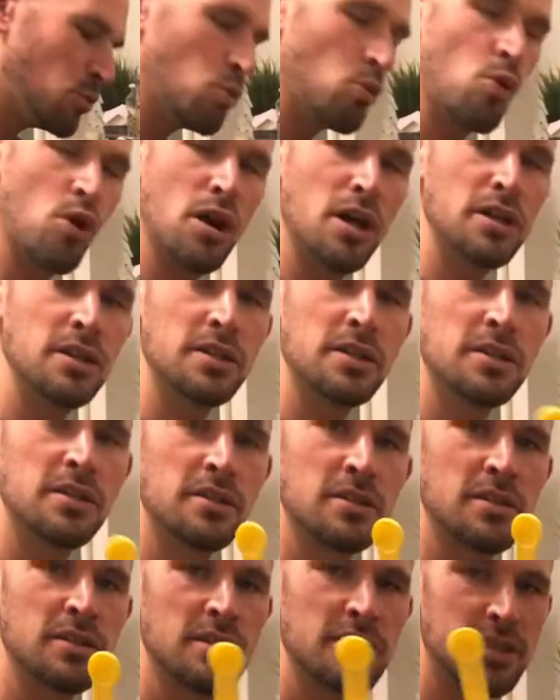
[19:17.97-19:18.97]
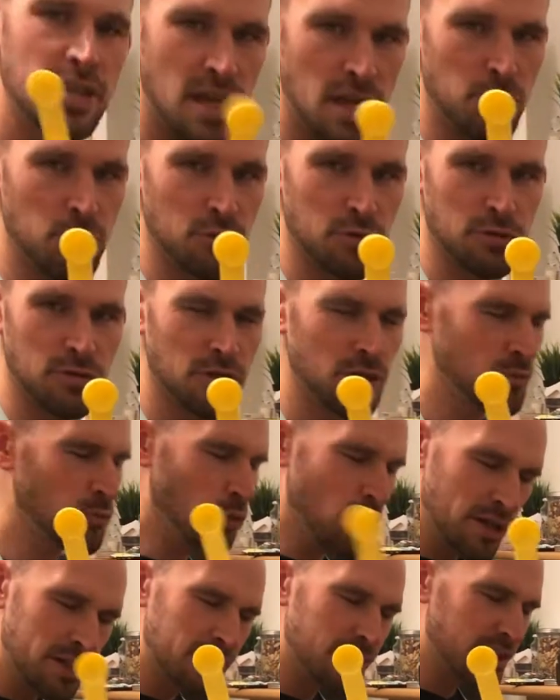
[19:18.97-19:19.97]
1
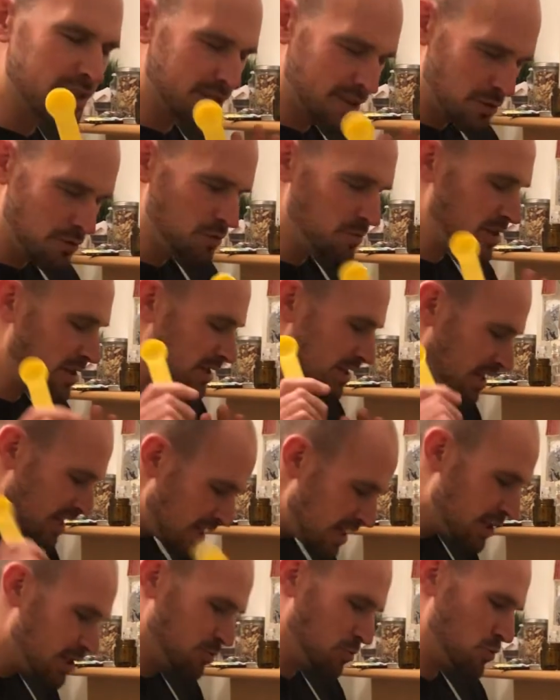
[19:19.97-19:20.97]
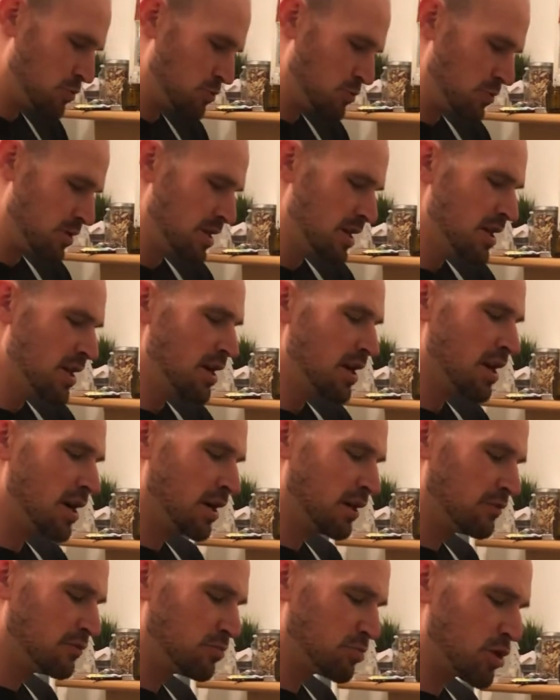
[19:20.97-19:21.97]
teaspoon
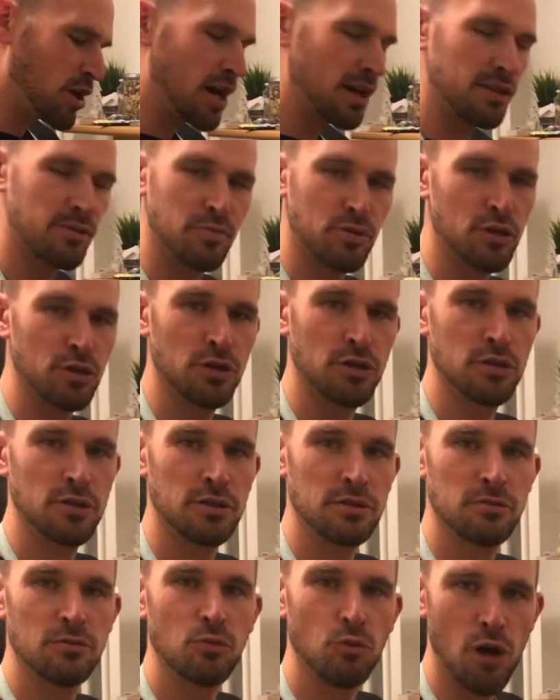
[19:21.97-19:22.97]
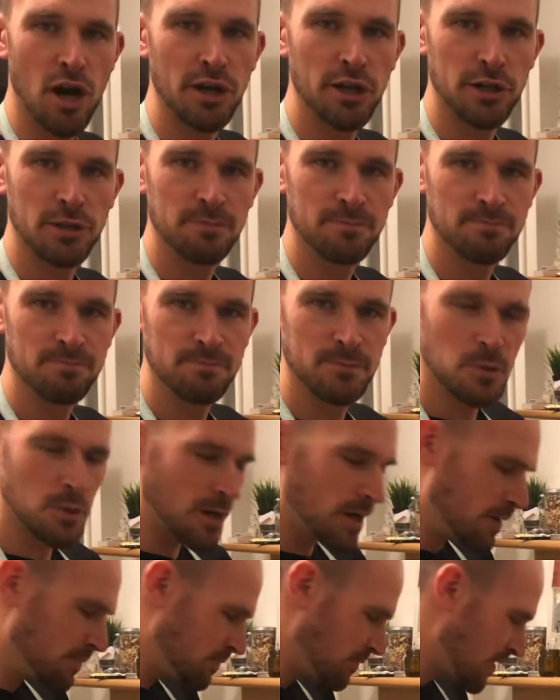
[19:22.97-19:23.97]
of broth per water.
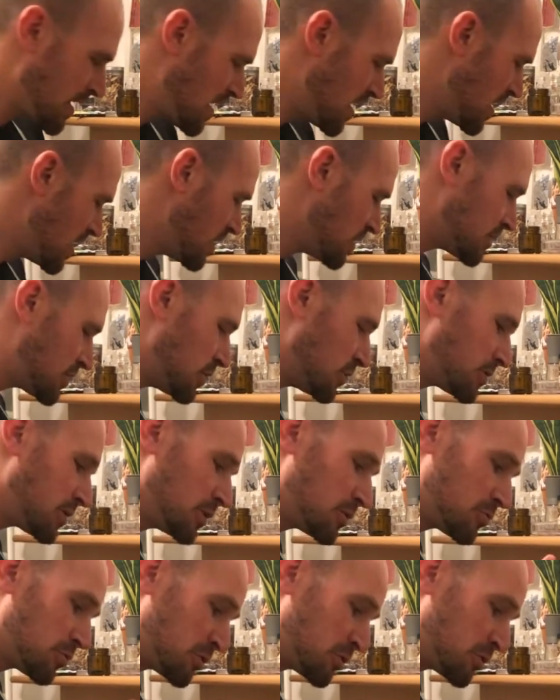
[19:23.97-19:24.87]
Okay? Mm-hmm. So since we're